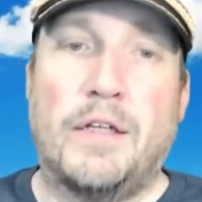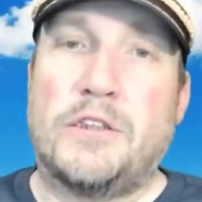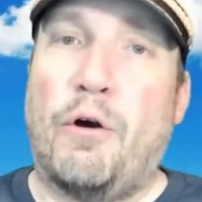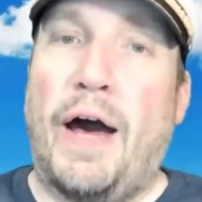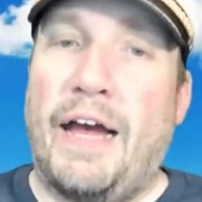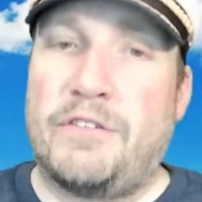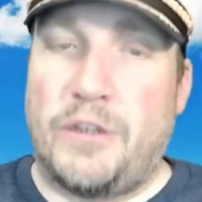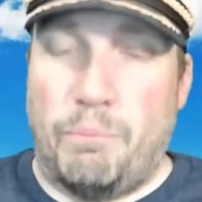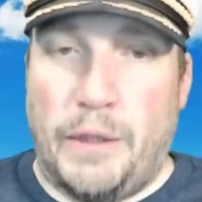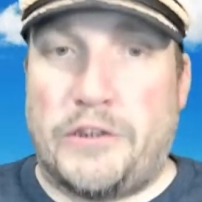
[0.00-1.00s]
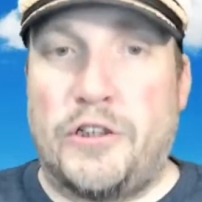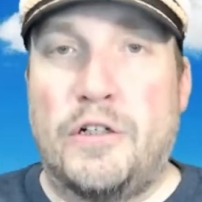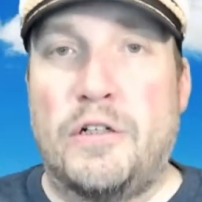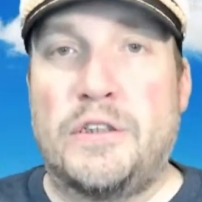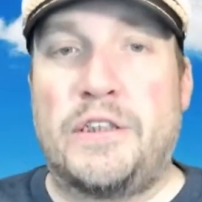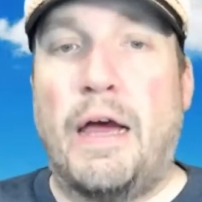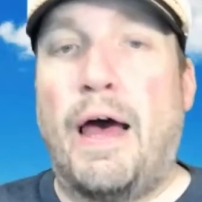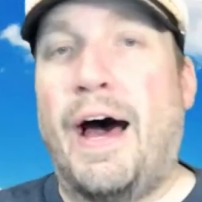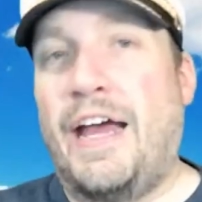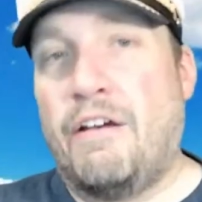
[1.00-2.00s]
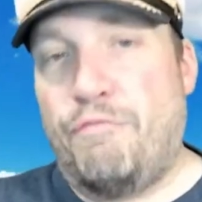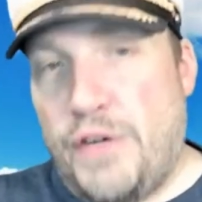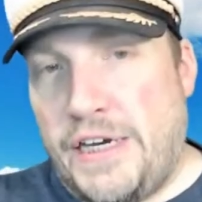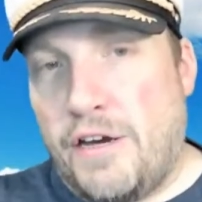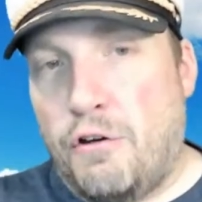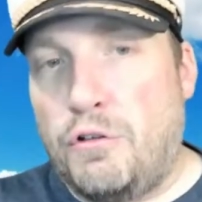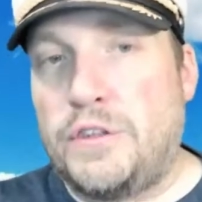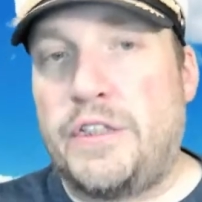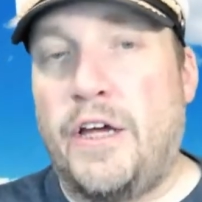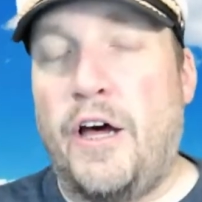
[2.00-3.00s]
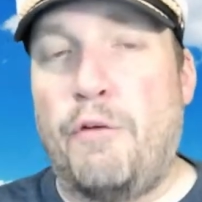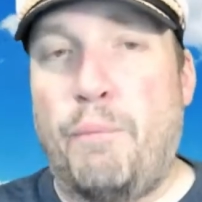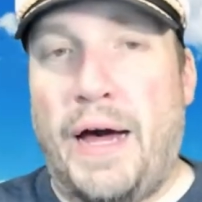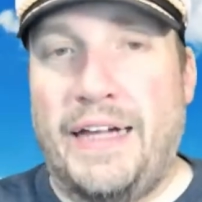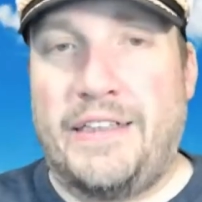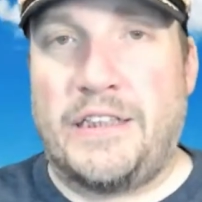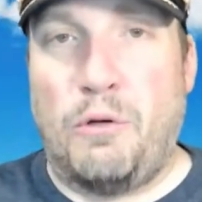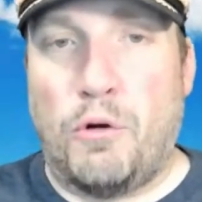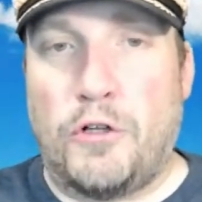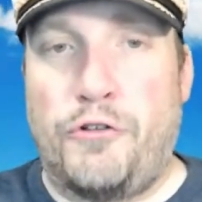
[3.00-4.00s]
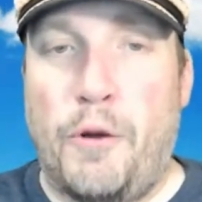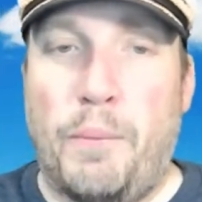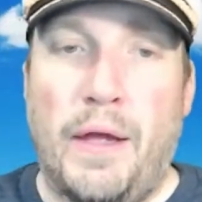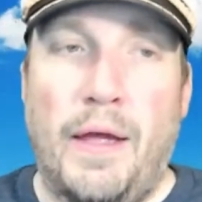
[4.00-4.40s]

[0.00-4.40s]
So I have some pictures, I have videos of my Disney World trip,